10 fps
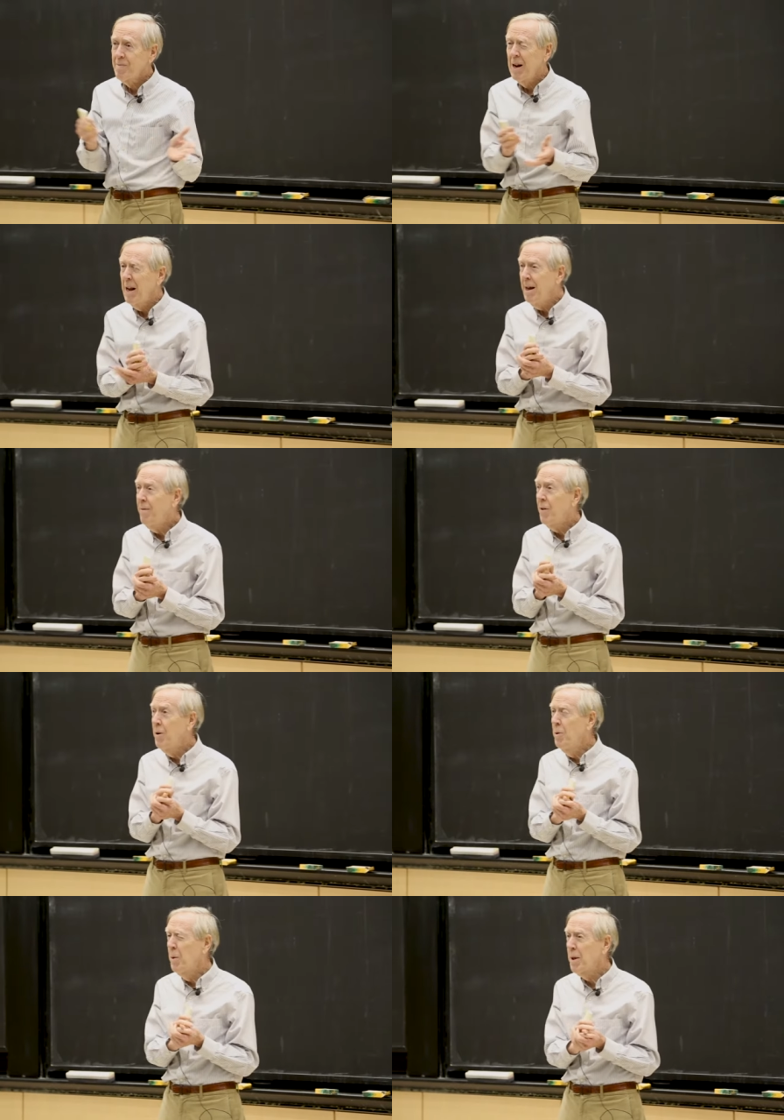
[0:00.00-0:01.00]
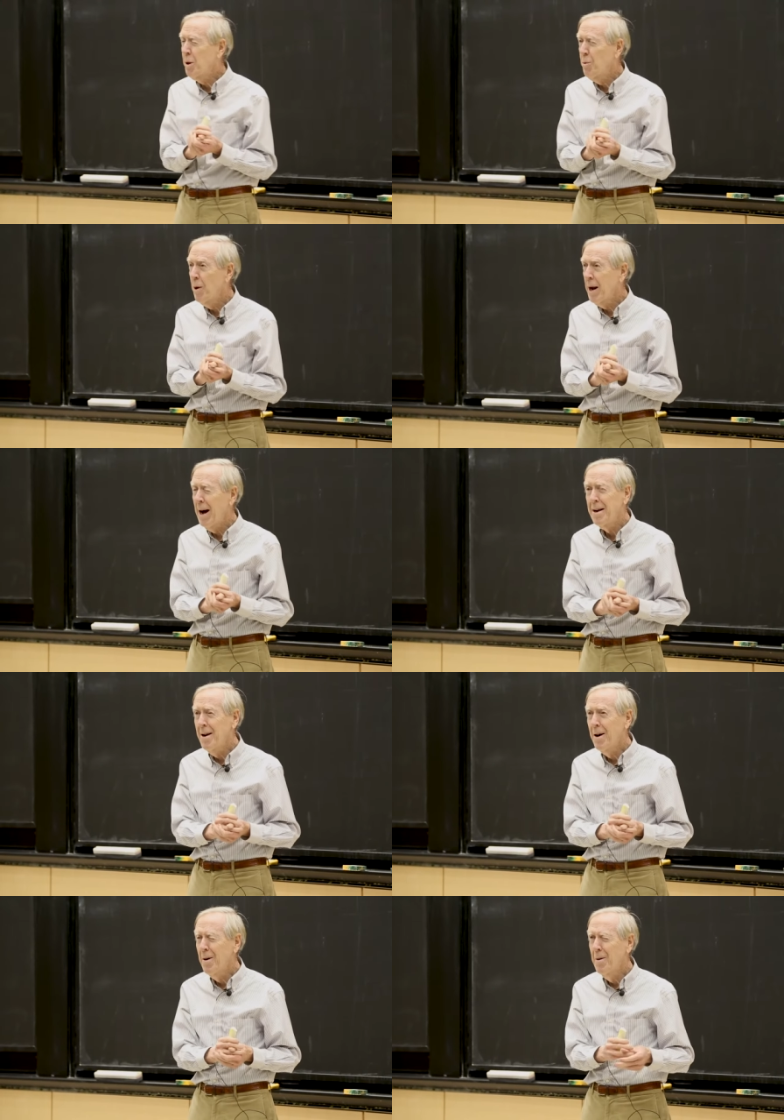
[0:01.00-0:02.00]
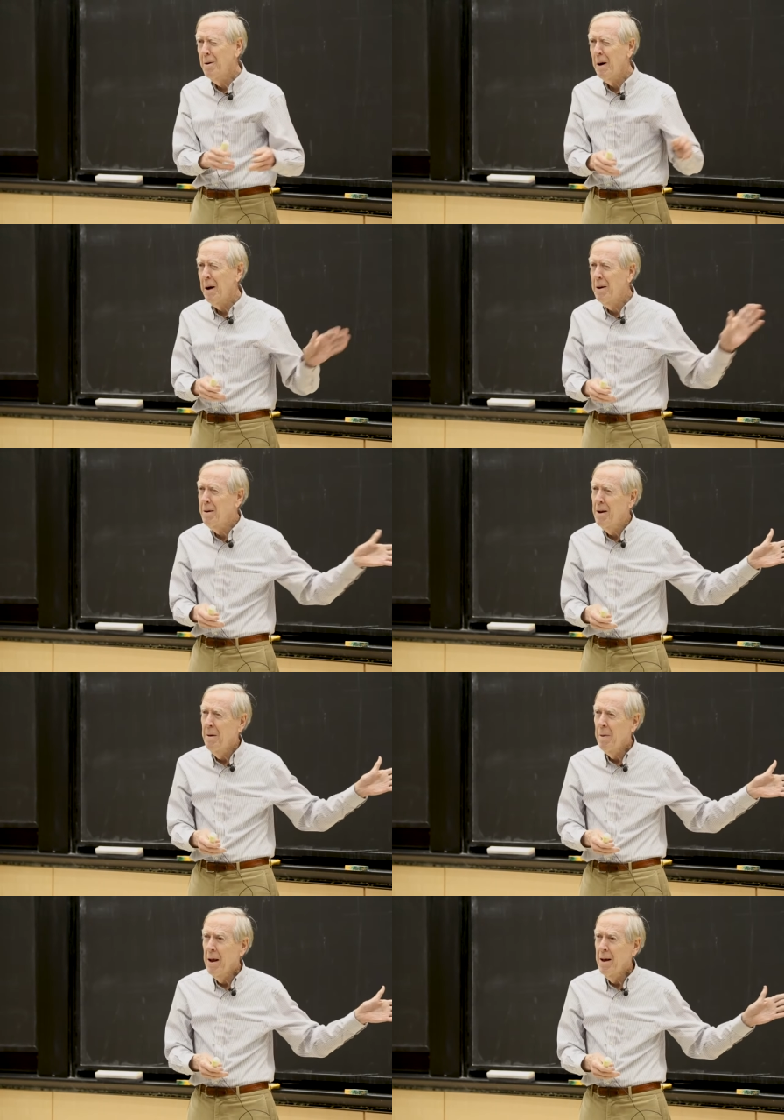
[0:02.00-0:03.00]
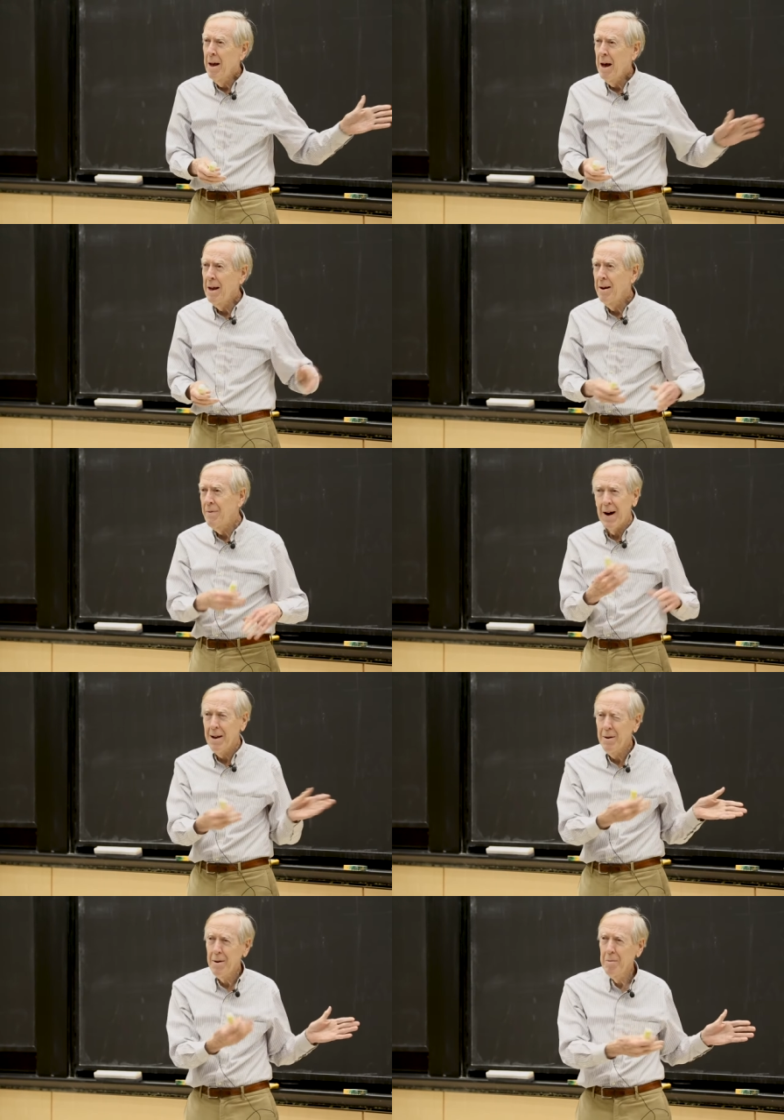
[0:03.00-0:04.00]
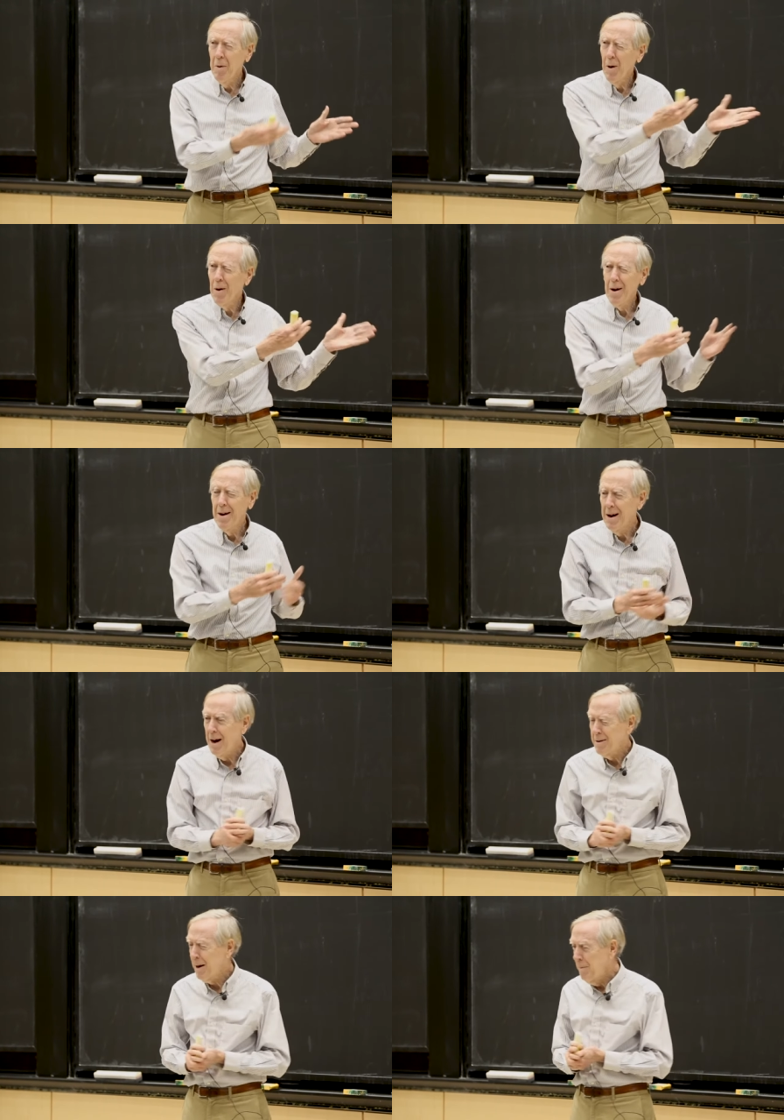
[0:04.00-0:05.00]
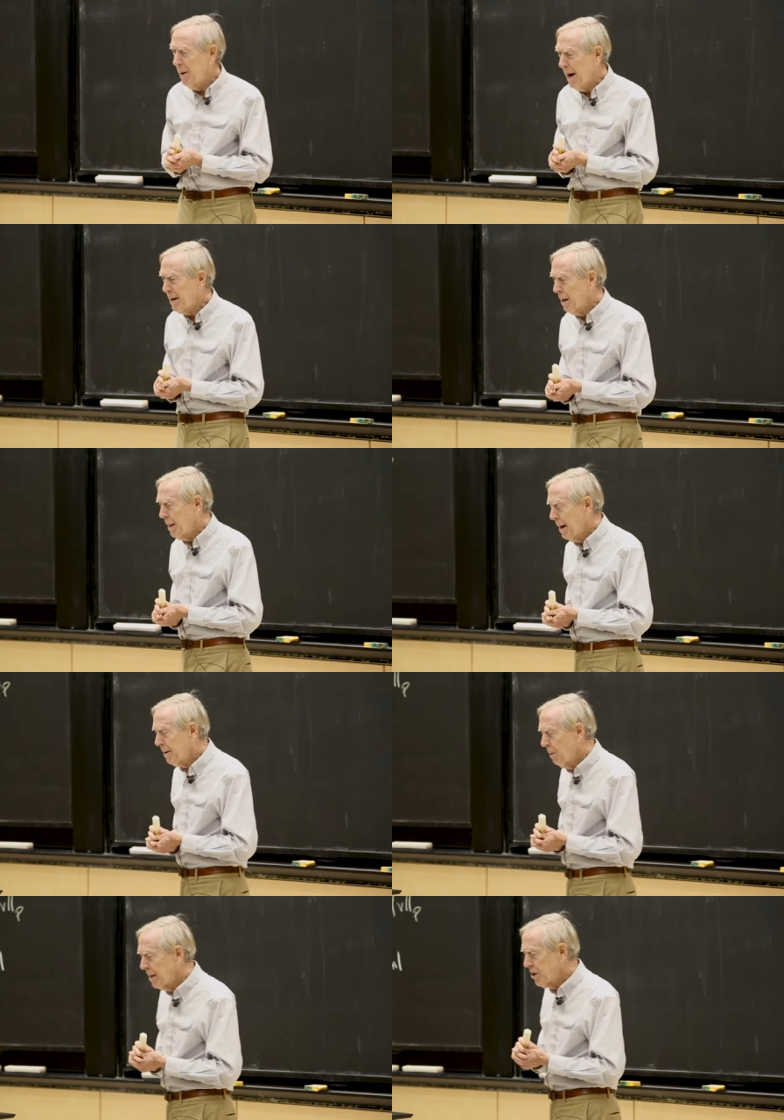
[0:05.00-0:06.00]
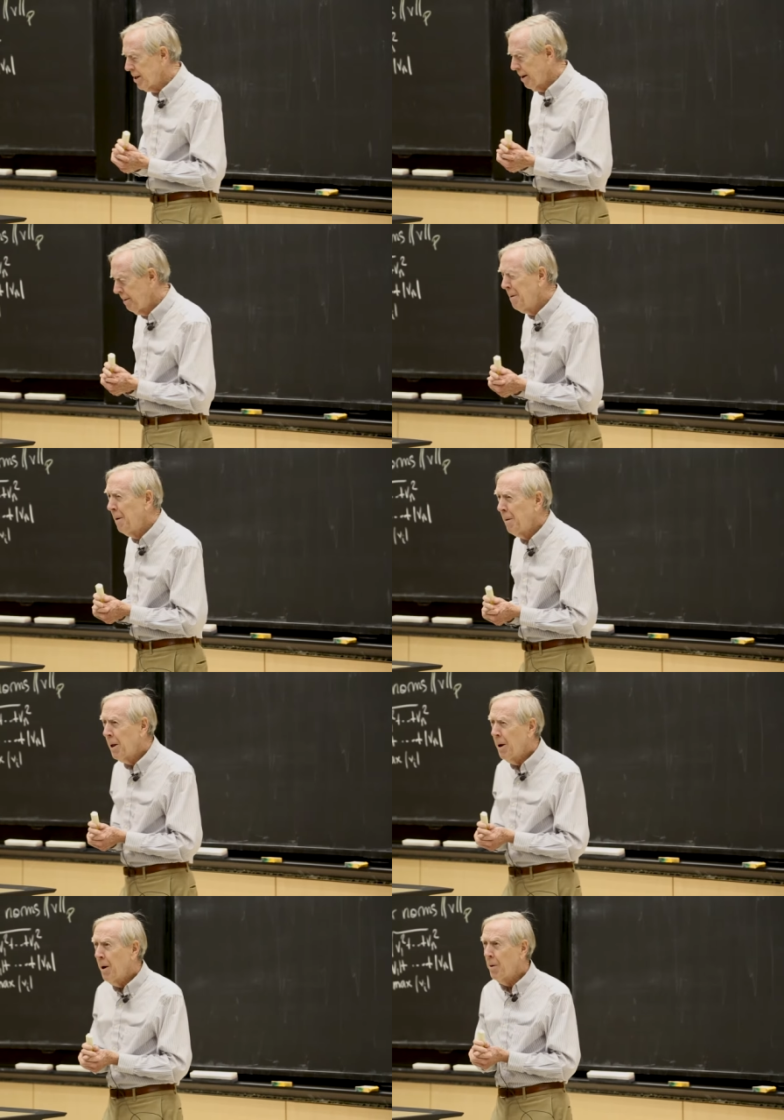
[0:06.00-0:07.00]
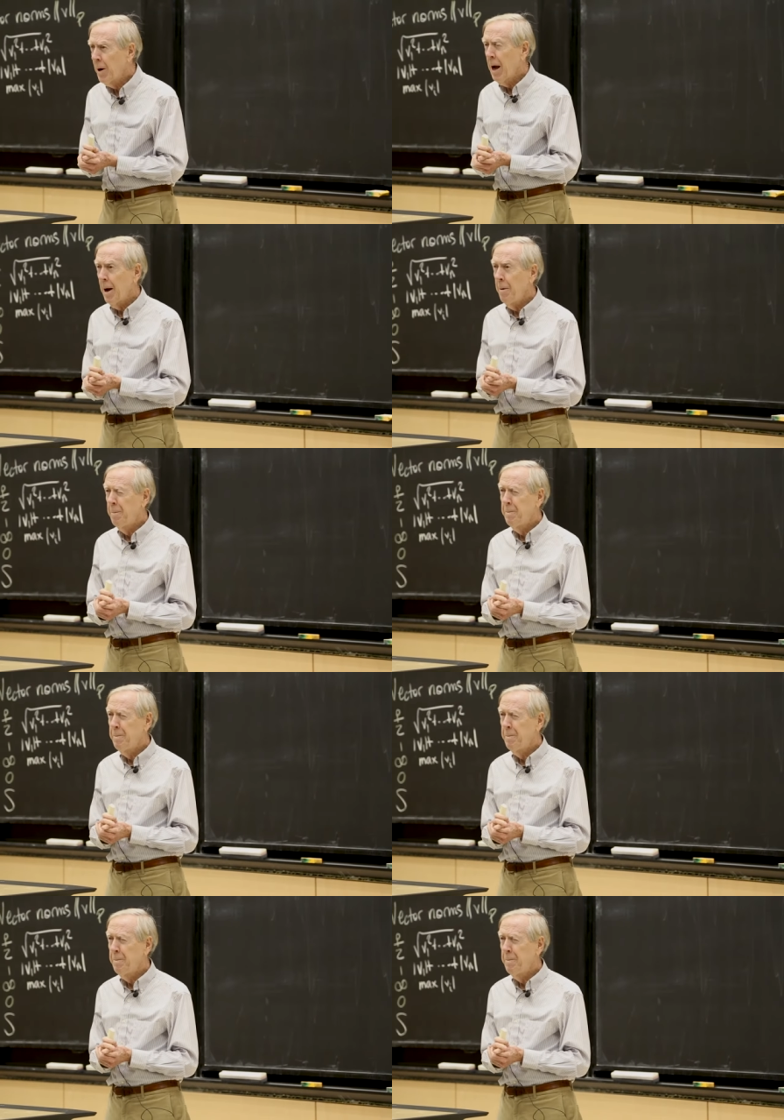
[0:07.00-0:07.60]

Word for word: leave you with what I know and and if I learn more, I'll come back to that question. Okay.